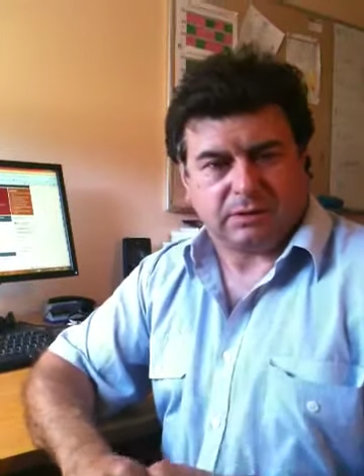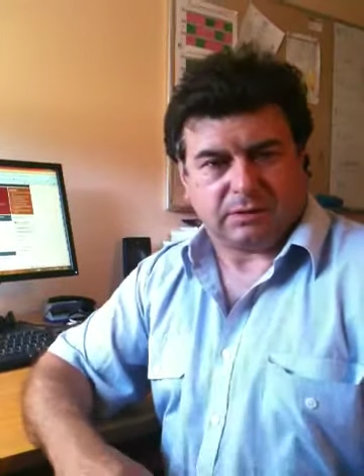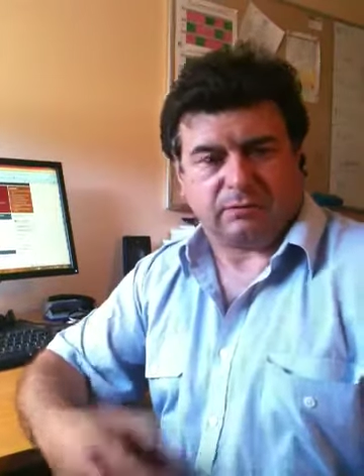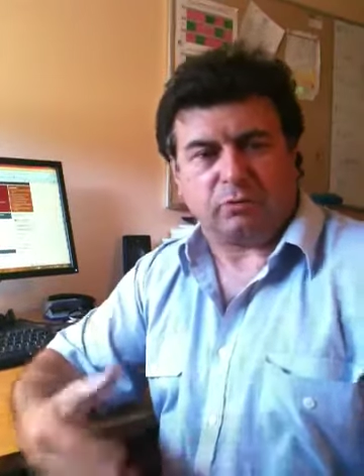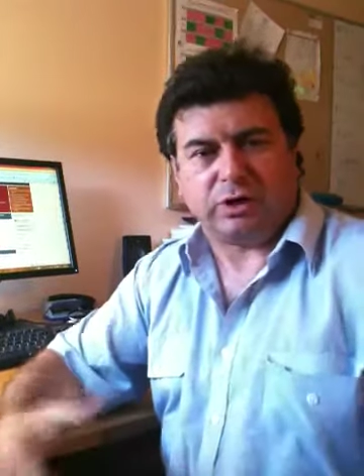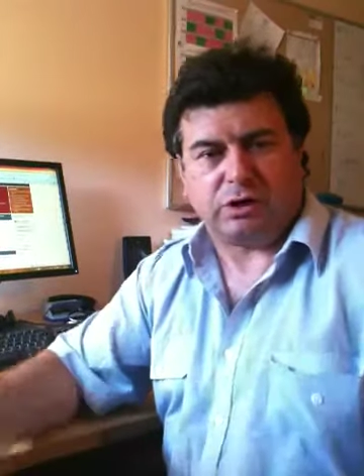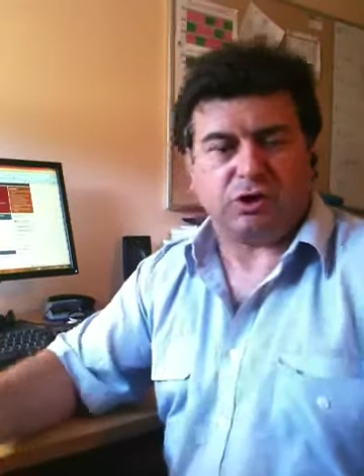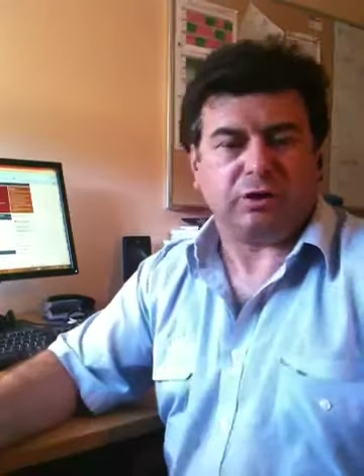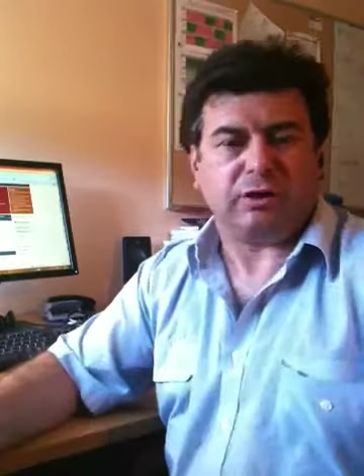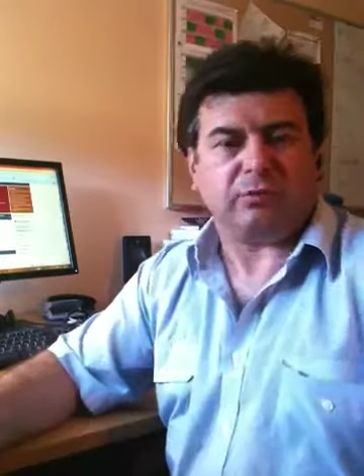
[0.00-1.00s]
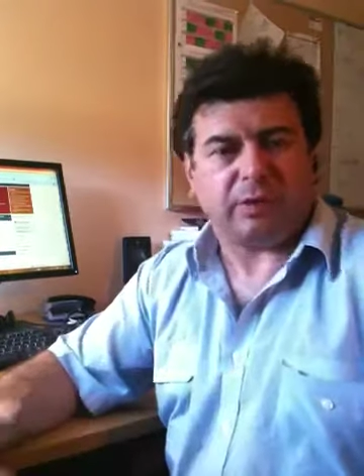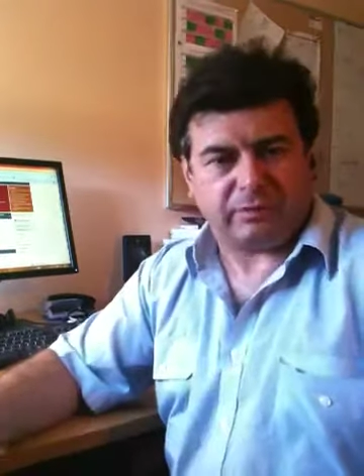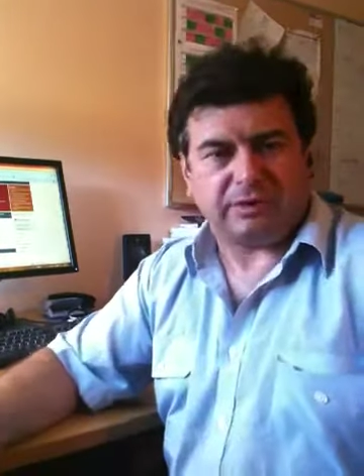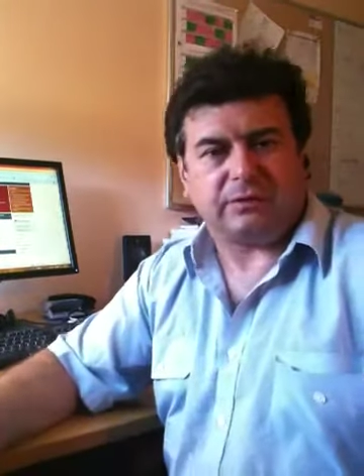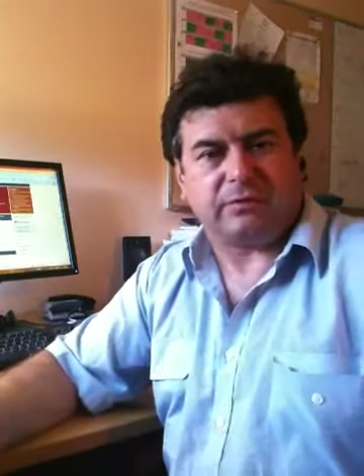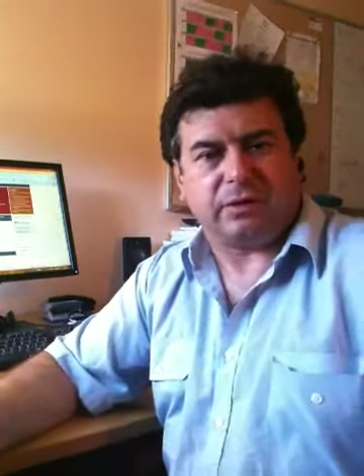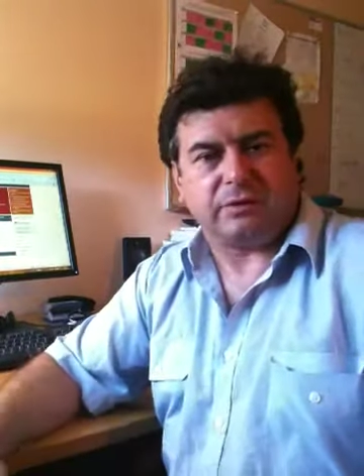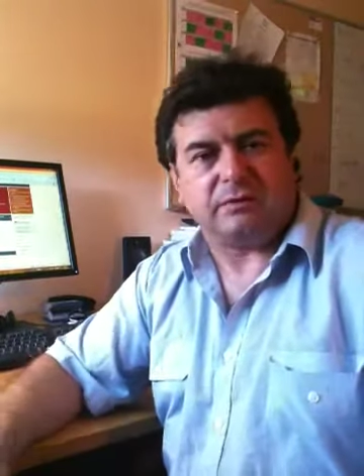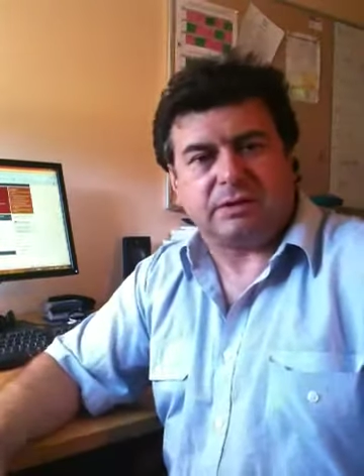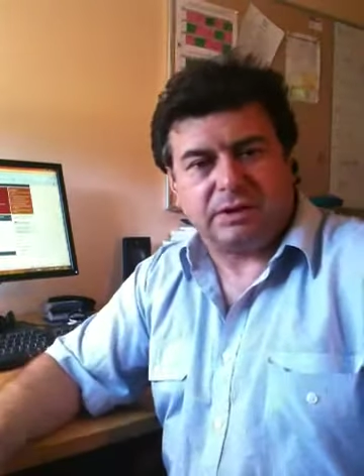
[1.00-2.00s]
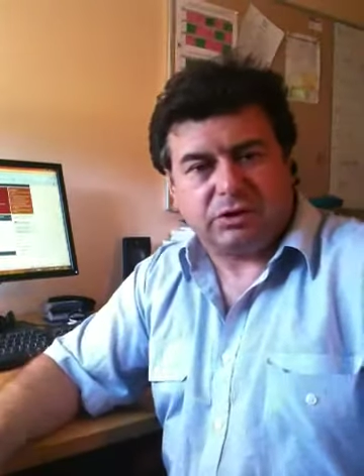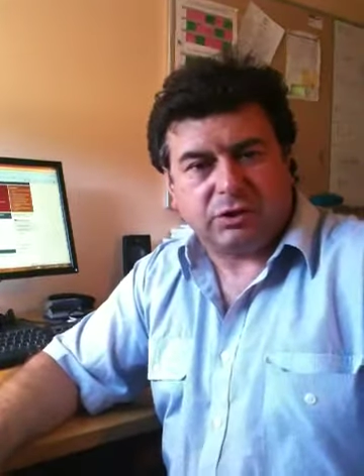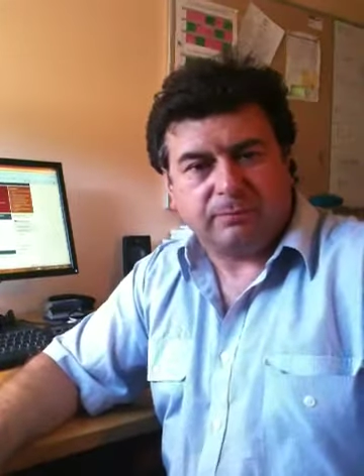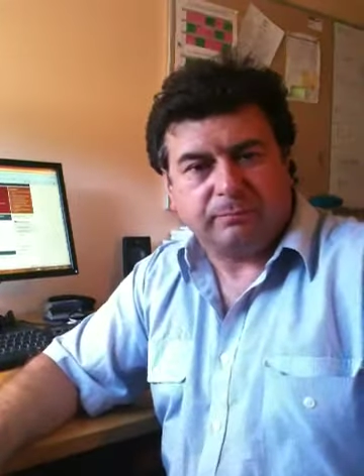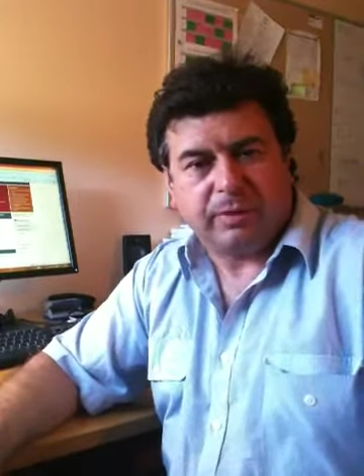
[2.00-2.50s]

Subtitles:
So for each unit we have a different teacher,